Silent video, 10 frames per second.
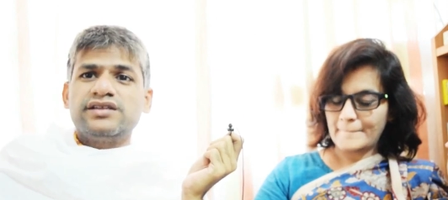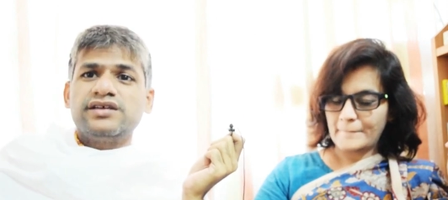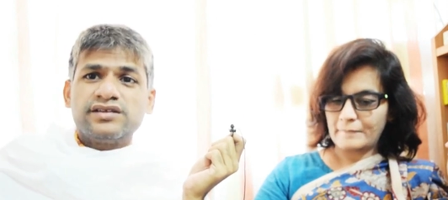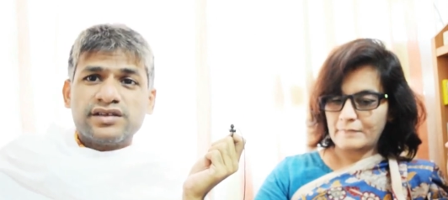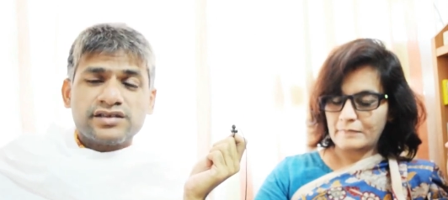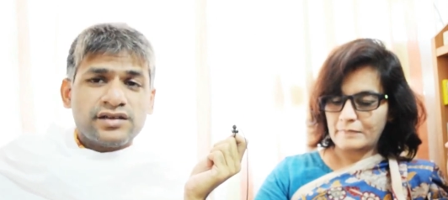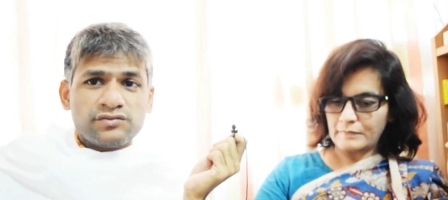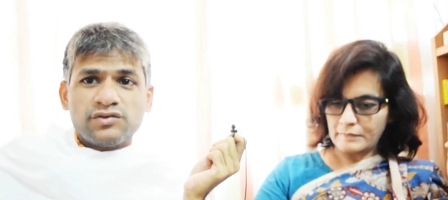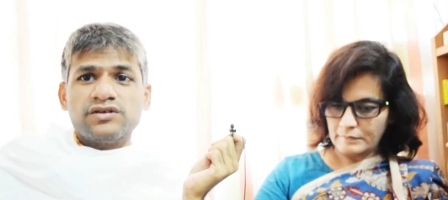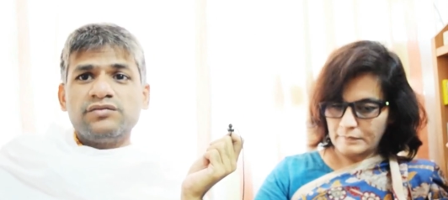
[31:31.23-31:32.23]
Speaker 1: their
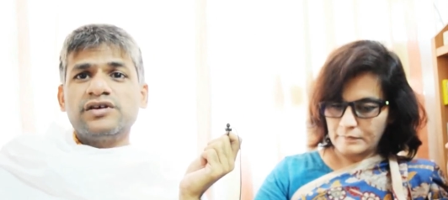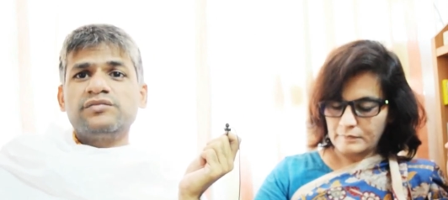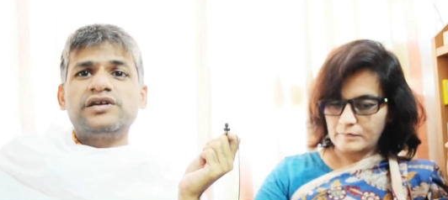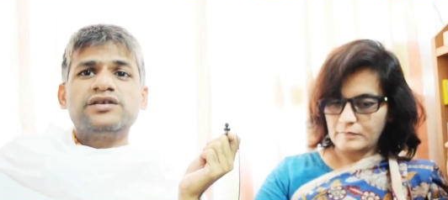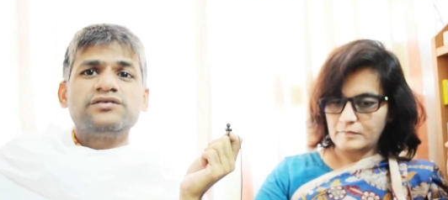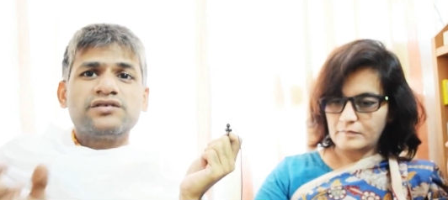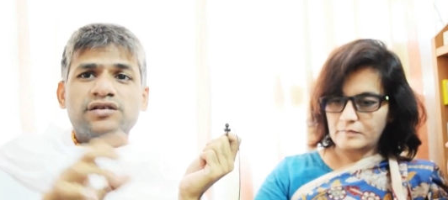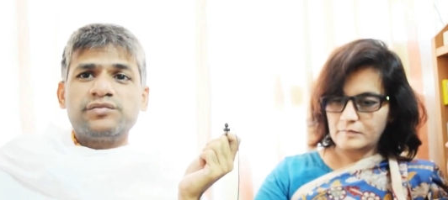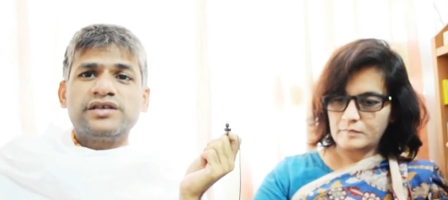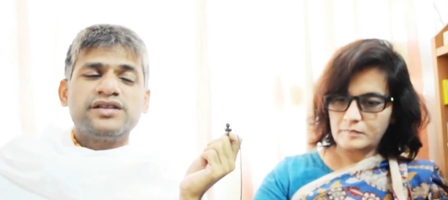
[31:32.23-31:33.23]
success formula but you
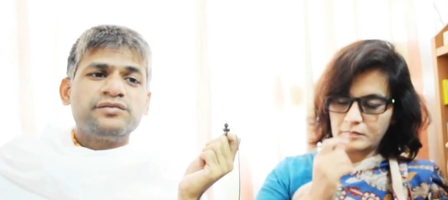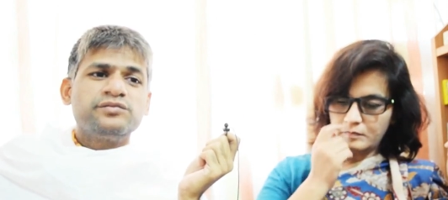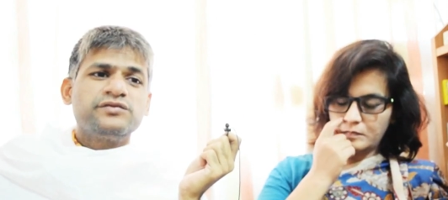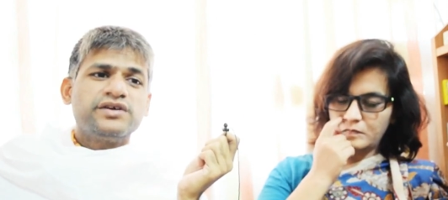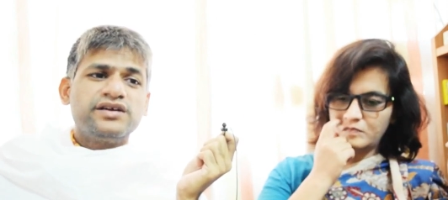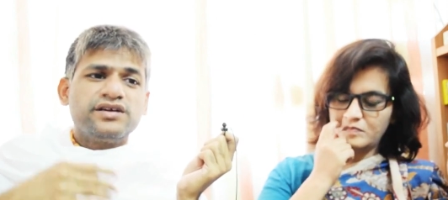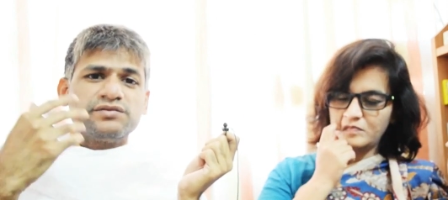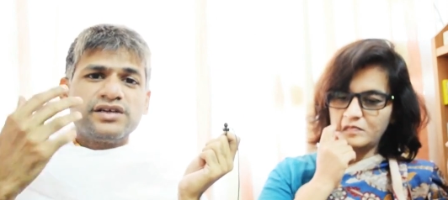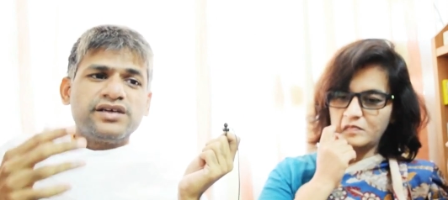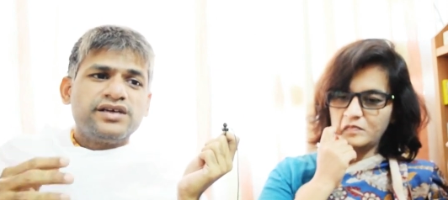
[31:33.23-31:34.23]
copy them end
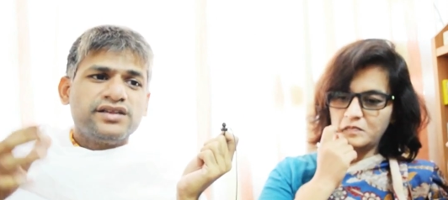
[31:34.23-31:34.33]
of the day